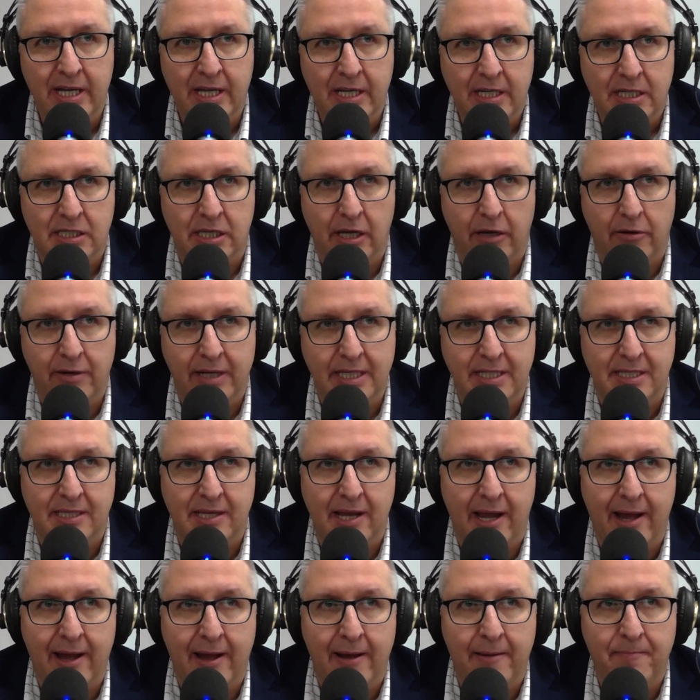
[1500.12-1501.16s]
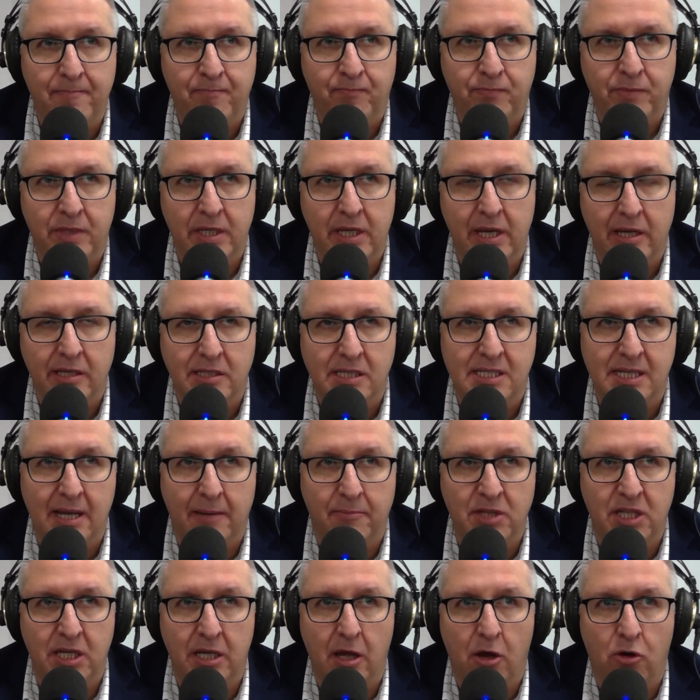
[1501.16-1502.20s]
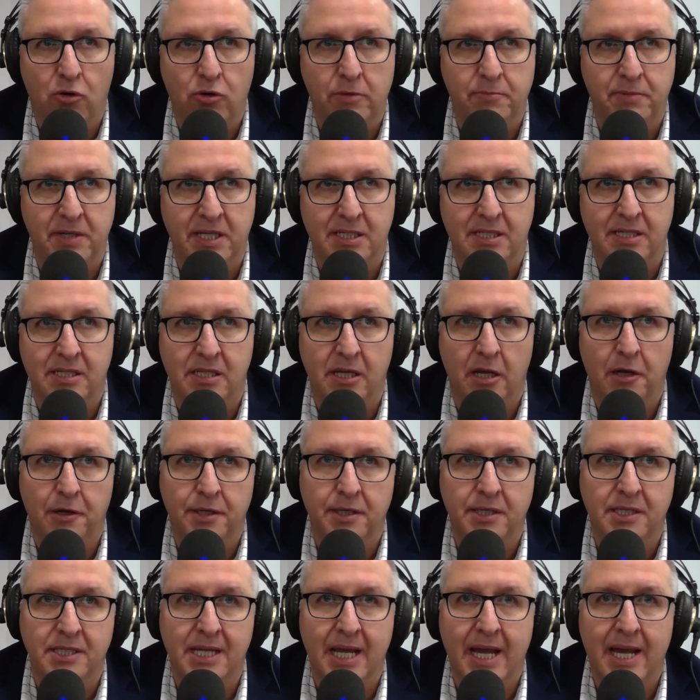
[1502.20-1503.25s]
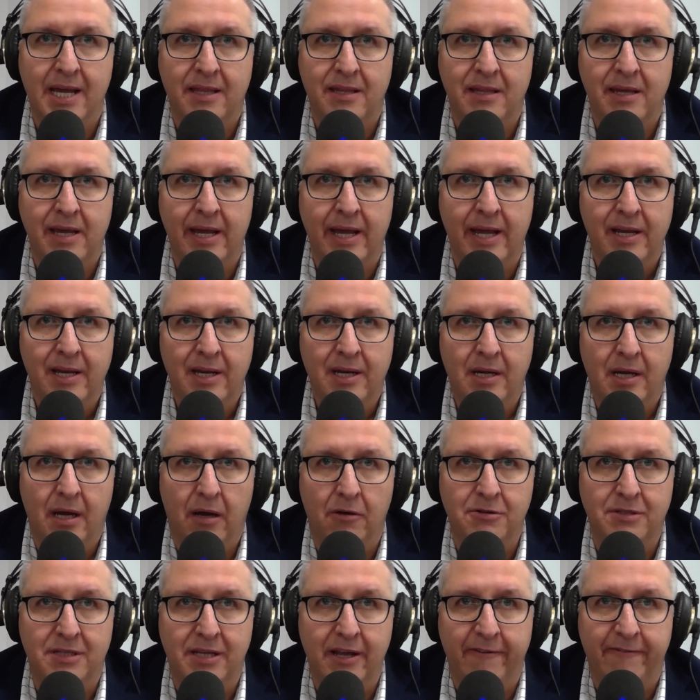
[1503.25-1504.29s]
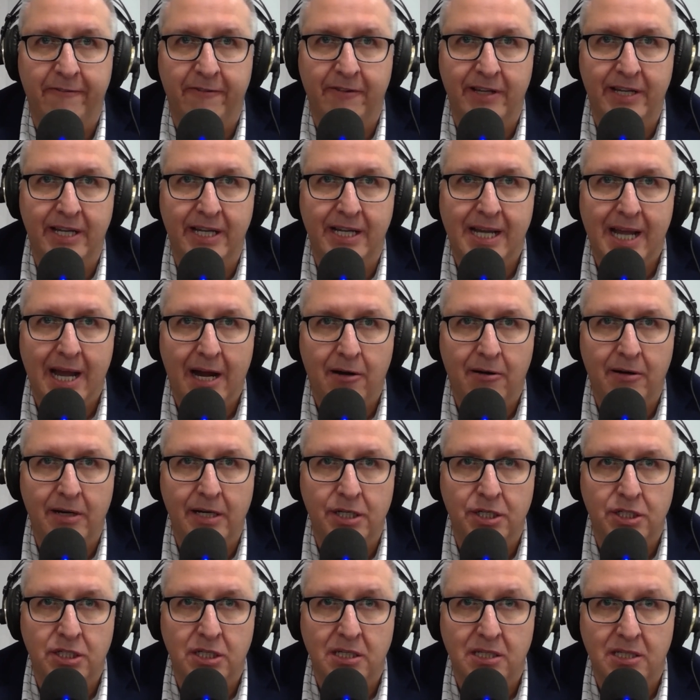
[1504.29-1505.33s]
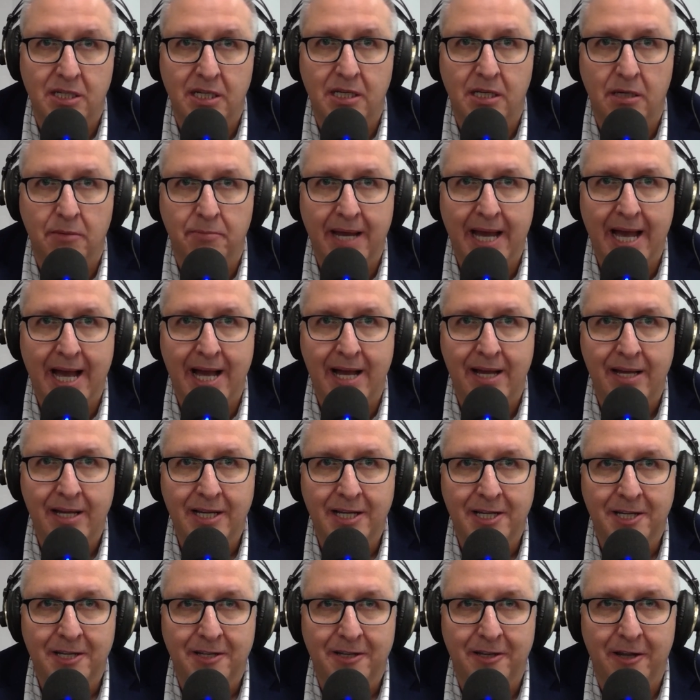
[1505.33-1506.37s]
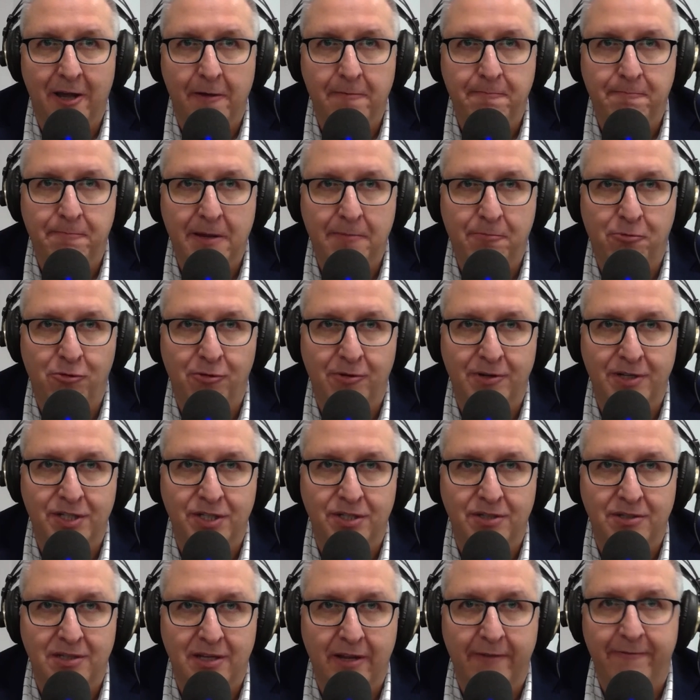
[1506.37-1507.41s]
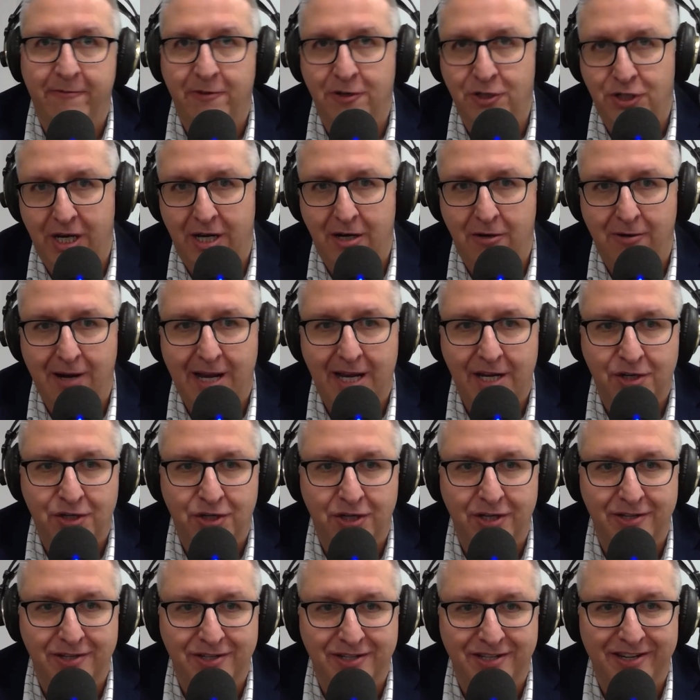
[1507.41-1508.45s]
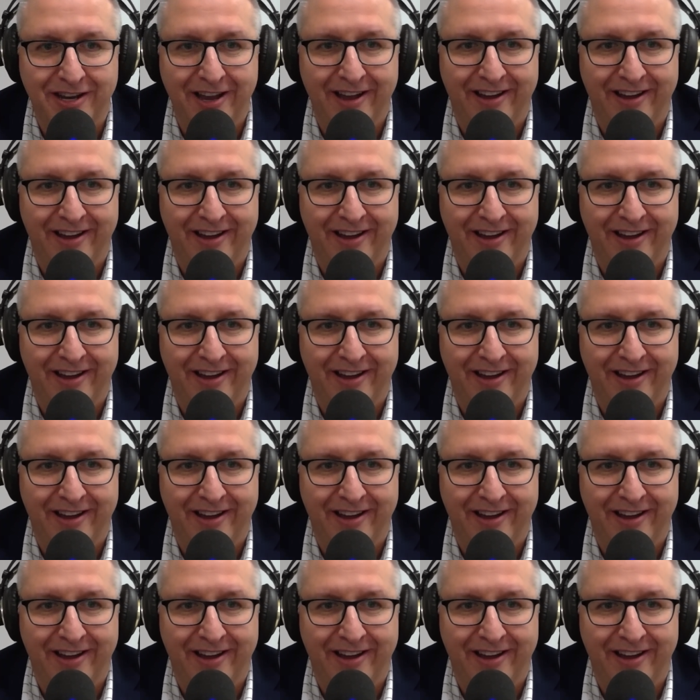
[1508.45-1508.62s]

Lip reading: So it's to some of the older business owners out there, I would definitely encourage to think about people in different generations,